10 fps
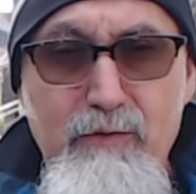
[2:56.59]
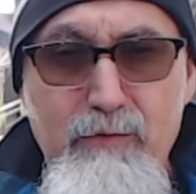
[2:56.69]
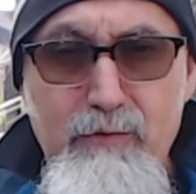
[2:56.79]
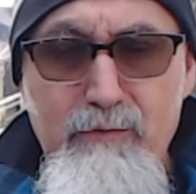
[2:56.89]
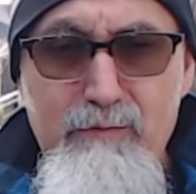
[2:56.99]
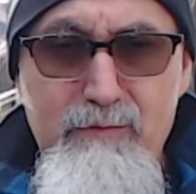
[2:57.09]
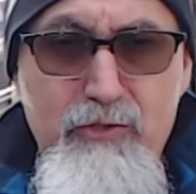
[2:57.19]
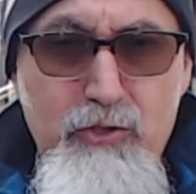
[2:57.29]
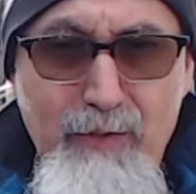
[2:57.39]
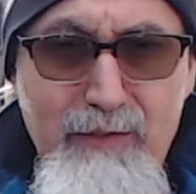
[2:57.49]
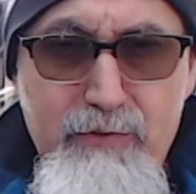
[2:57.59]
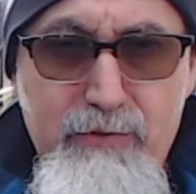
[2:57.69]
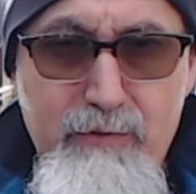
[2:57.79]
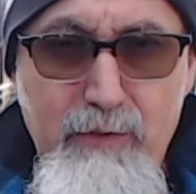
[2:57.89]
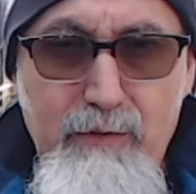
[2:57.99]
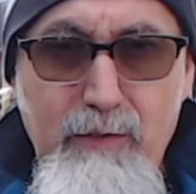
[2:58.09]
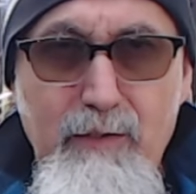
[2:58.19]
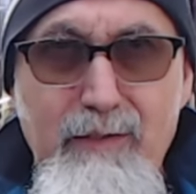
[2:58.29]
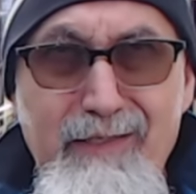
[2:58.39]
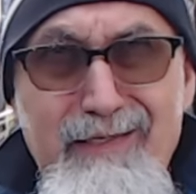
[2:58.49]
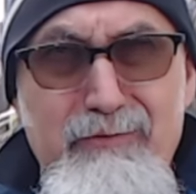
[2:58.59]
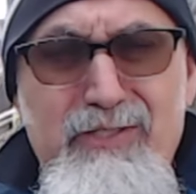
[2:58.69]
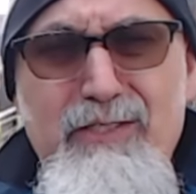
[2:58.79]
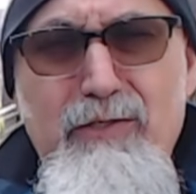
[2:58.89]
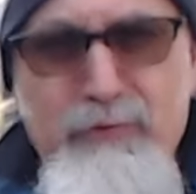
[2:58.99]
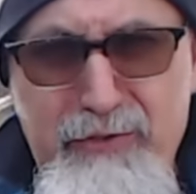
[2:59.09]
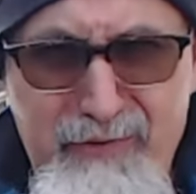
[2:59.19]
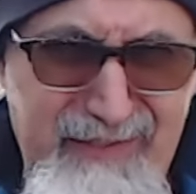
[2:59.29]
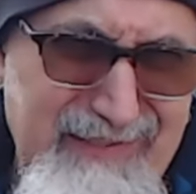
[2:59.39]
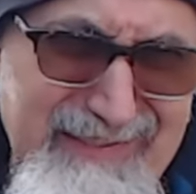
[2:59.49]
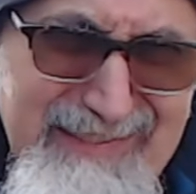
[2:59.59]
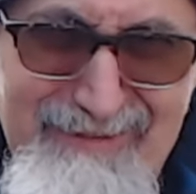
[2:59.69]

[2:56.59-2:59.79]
or the trailers are on. And then I would see a commercial. I get, oh,